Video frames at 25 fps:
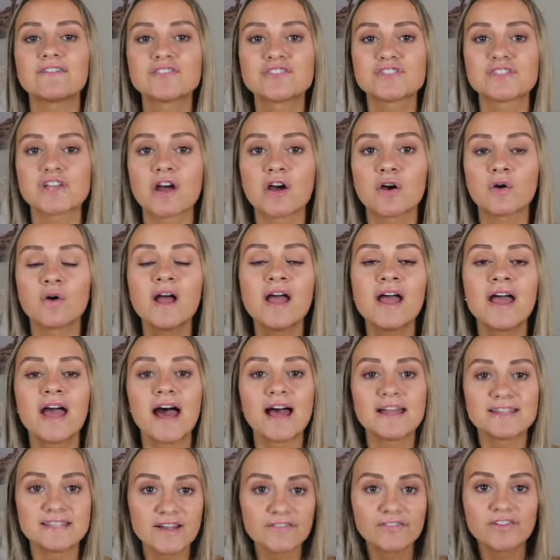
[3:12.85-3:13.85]
So
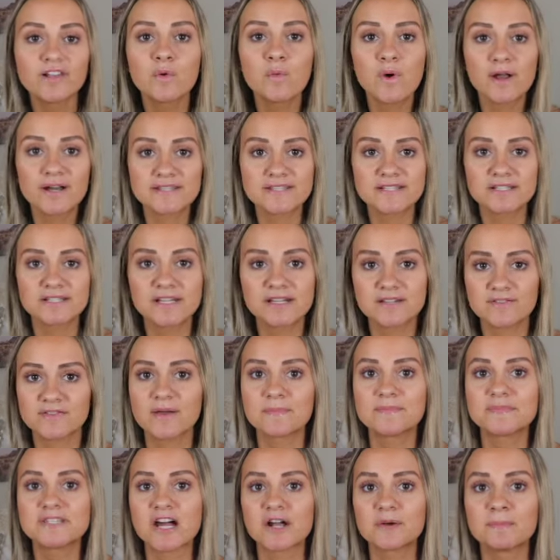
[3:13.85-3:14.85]
I definitely wanted to link
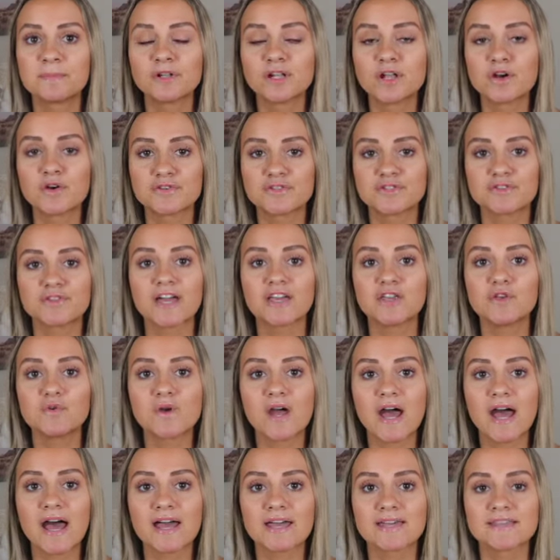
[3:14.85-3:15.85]
them down below so that you
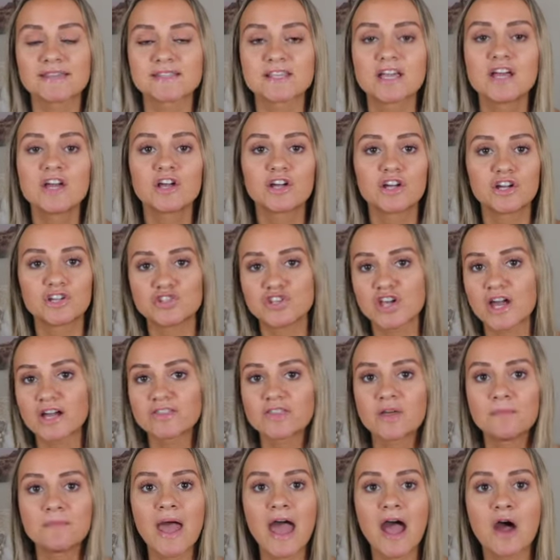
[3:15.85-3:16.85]
guys could check
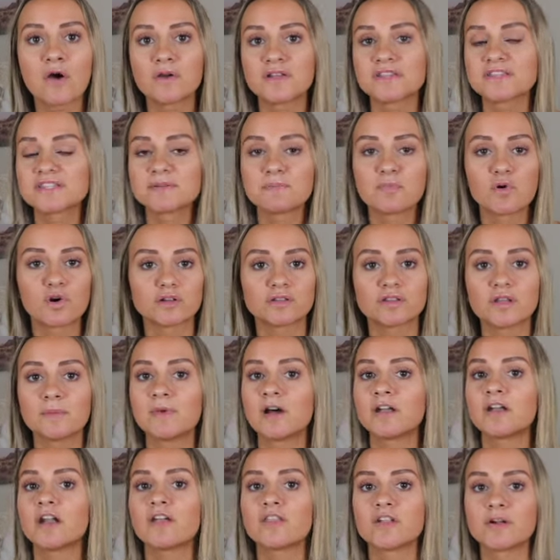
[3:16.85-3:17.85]
them out and support them
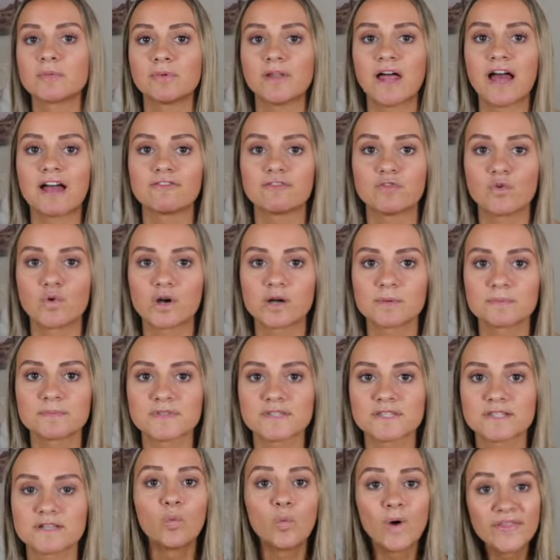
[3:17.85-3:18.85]
on other
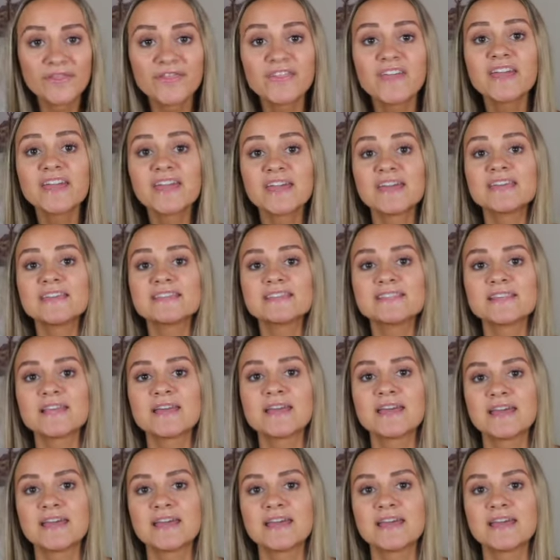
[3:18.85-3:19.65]
platforms. One thing is